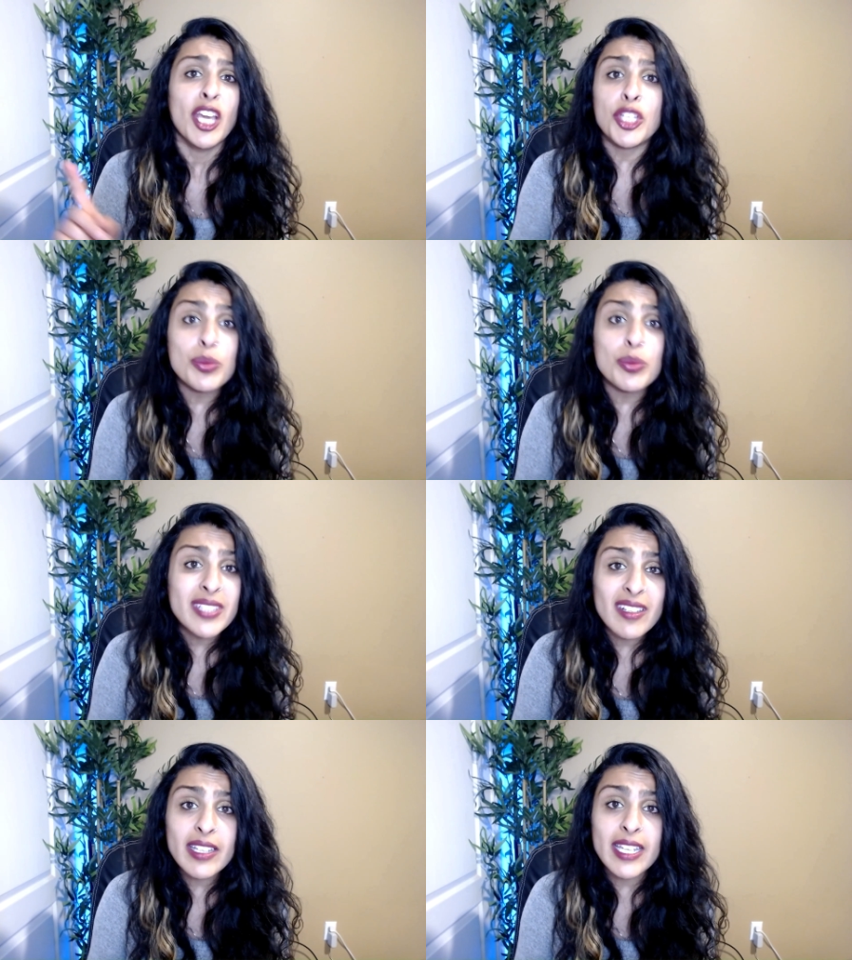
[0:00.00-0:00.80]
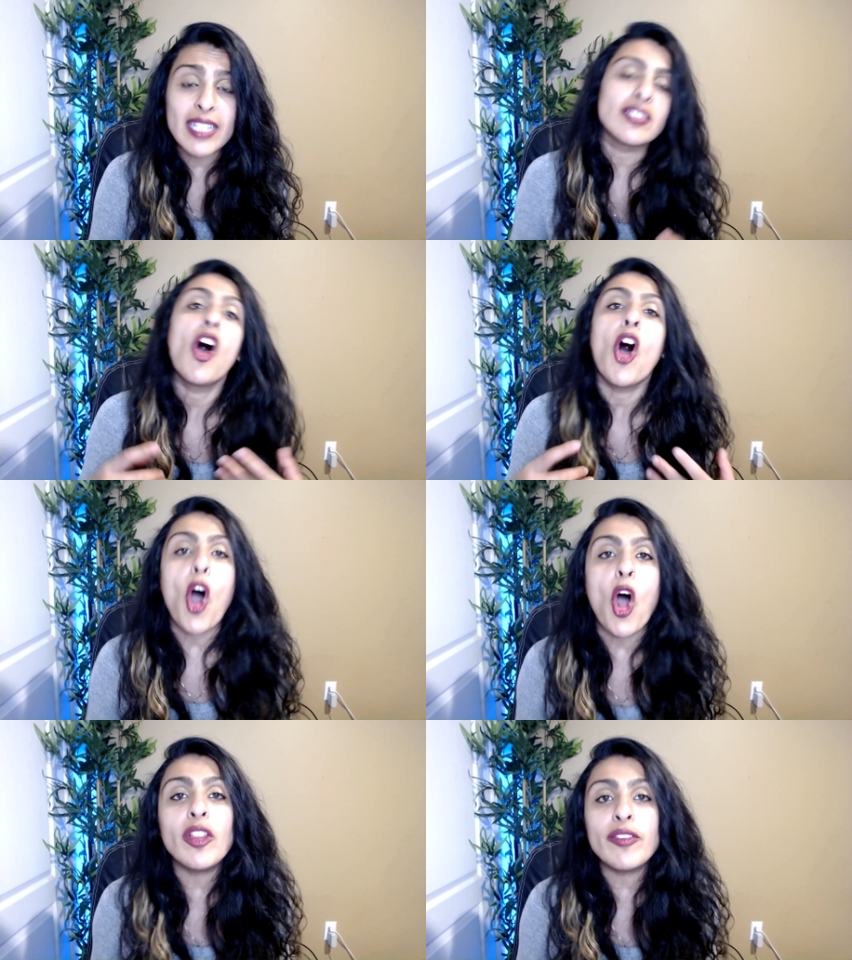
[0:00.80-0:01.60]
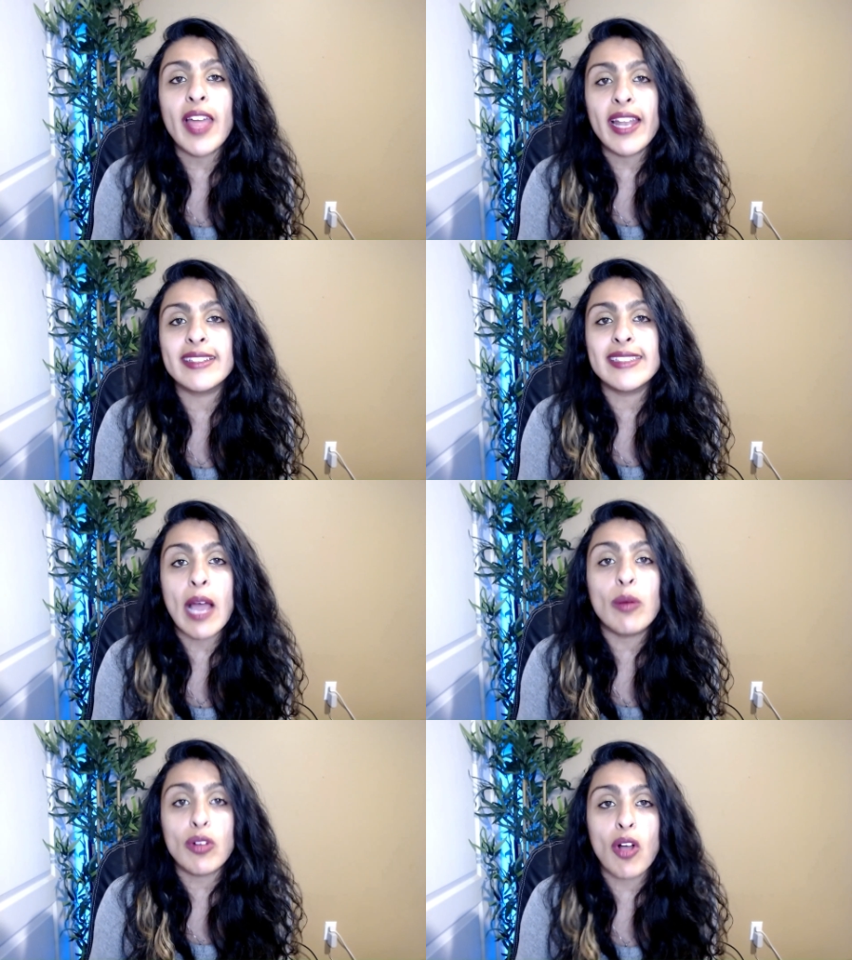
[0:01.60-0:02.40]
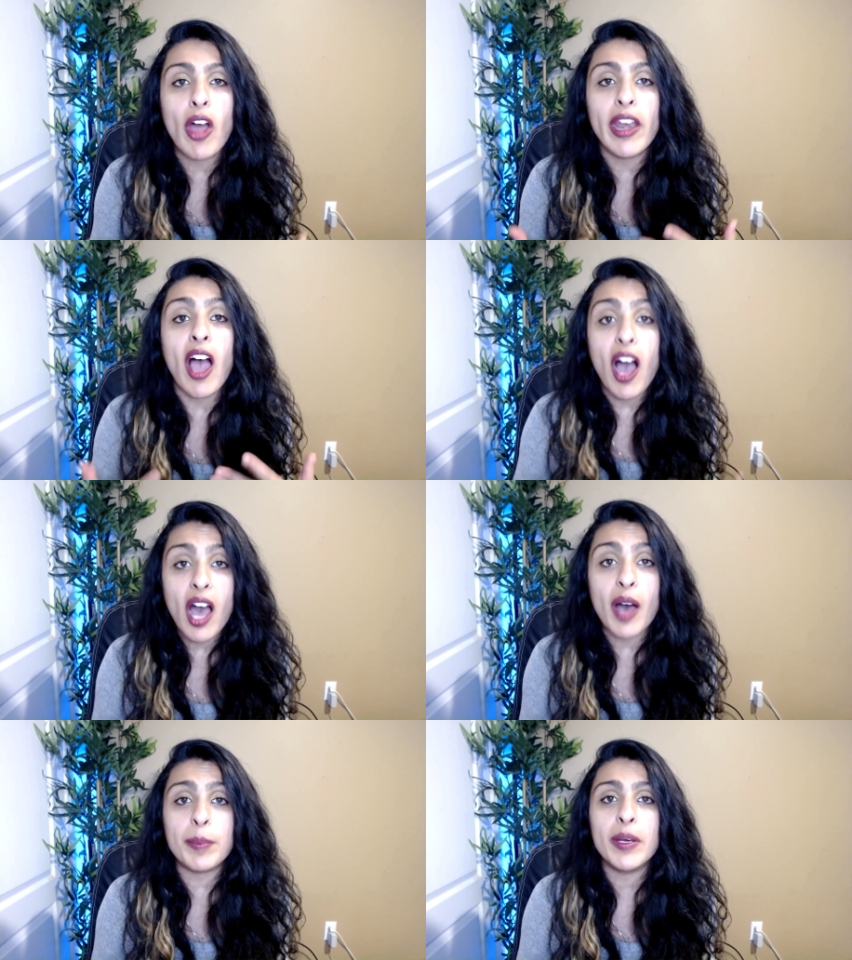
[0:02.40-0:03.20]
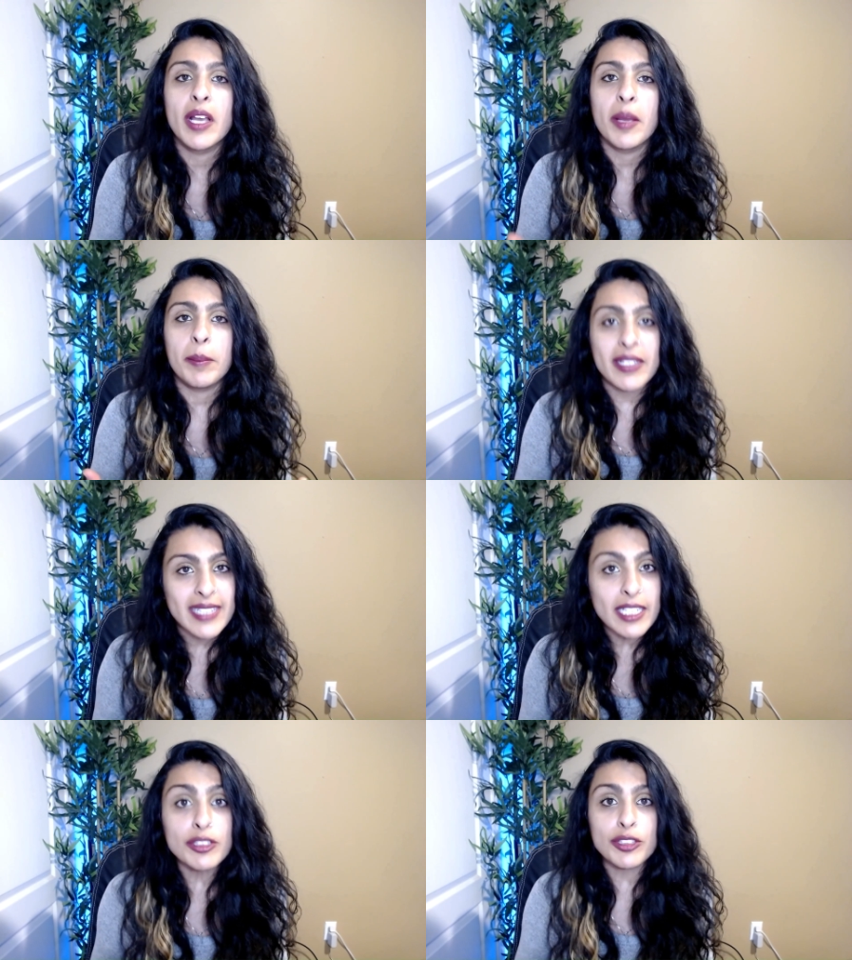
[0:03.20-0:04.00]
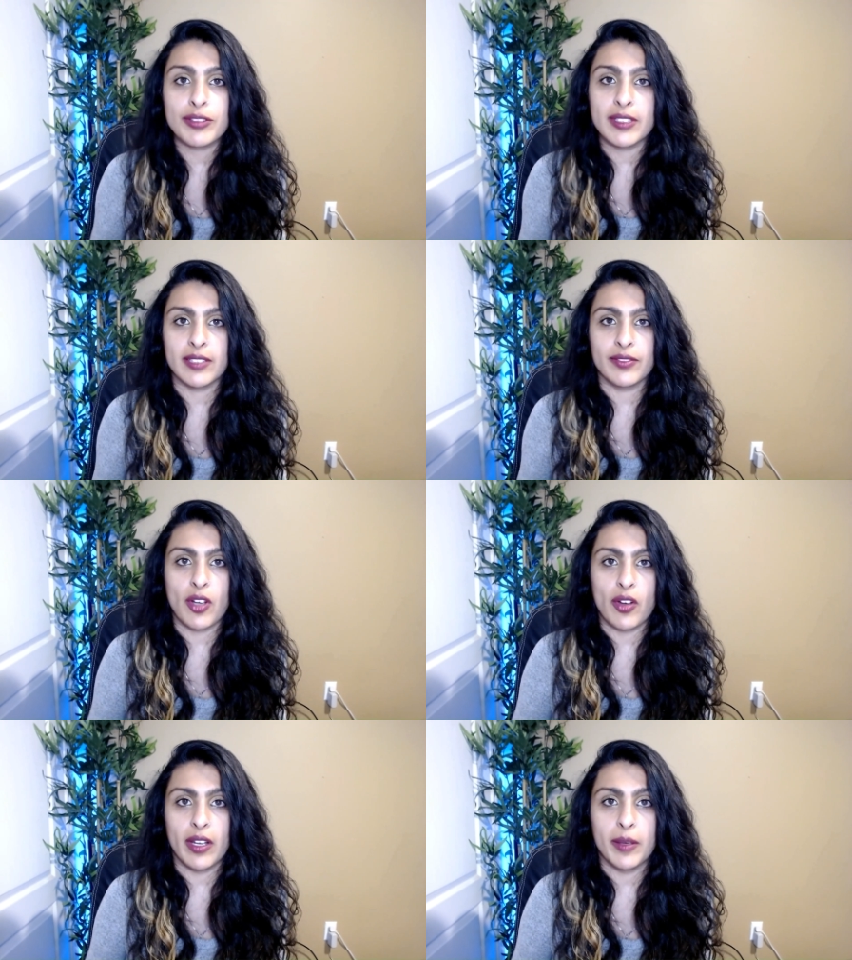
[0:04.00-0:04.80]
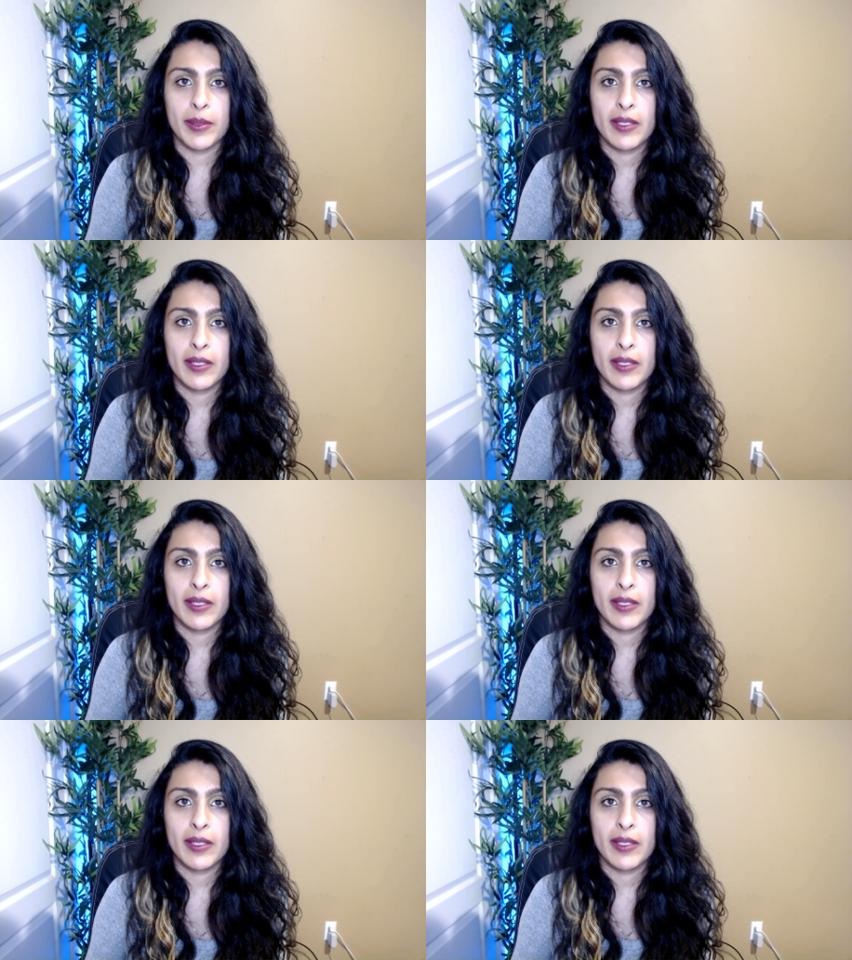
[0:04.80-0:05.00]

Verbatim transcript: utilities. All of that has now gone up because interest rates have gone up.